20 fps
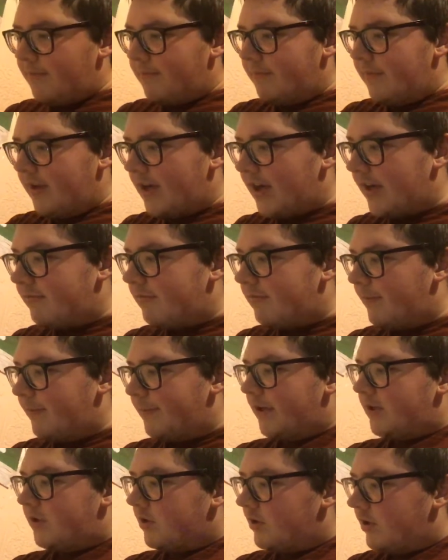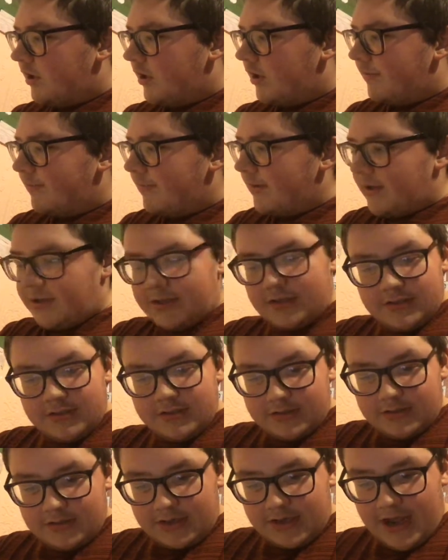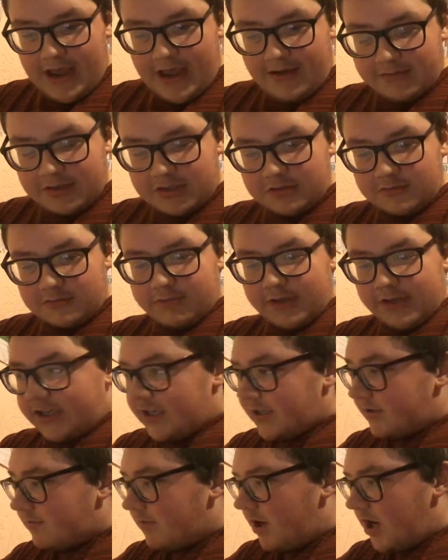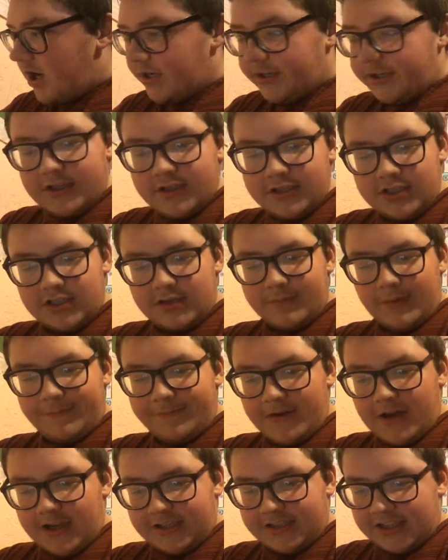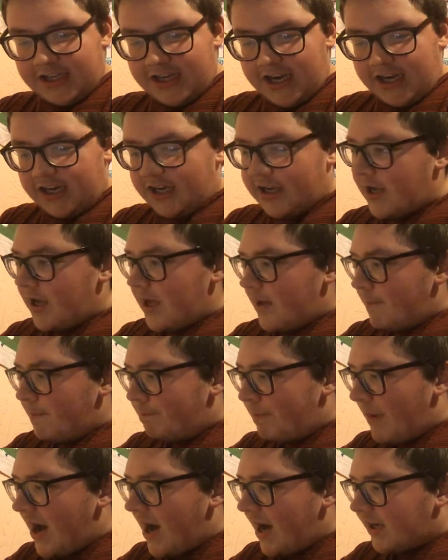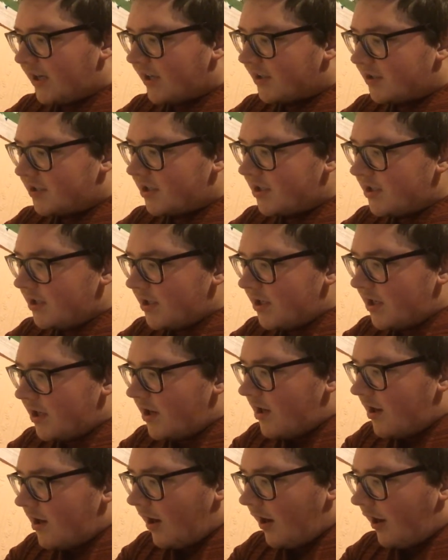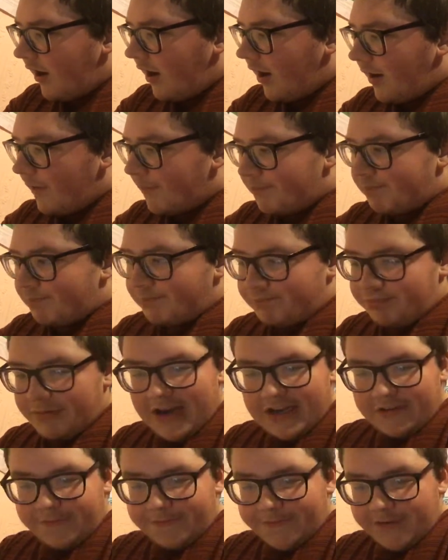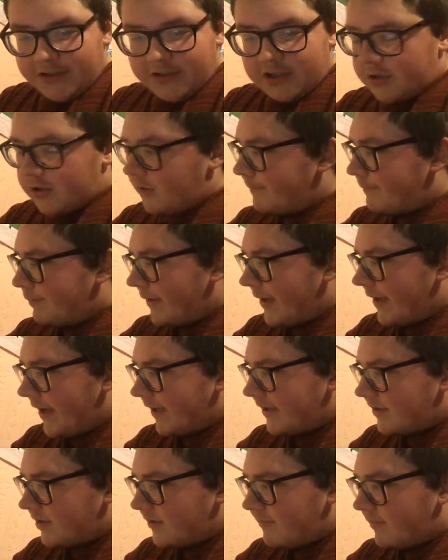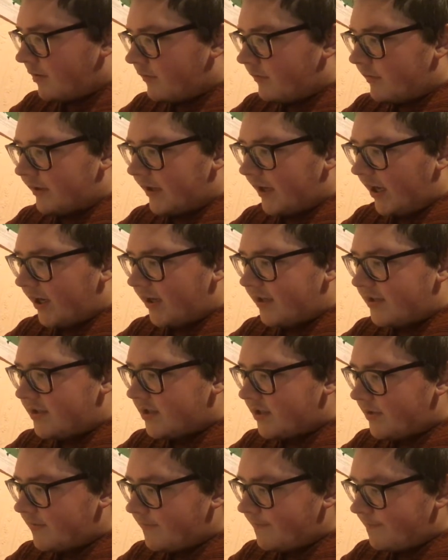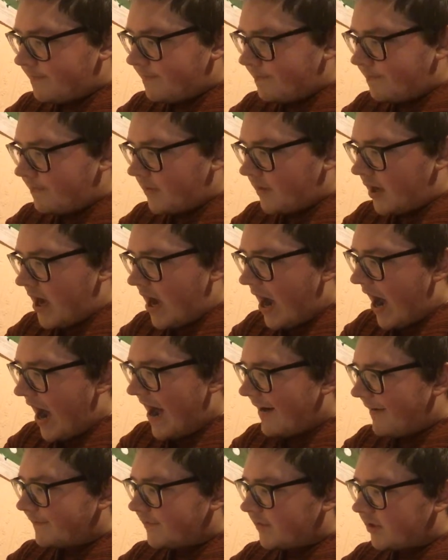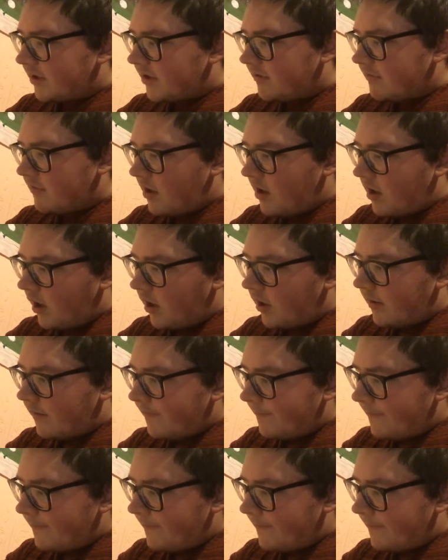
United will be at home. Yeah, we should win this one. To number 13, Barnet or Brentford, who play tomorrow night after the draw.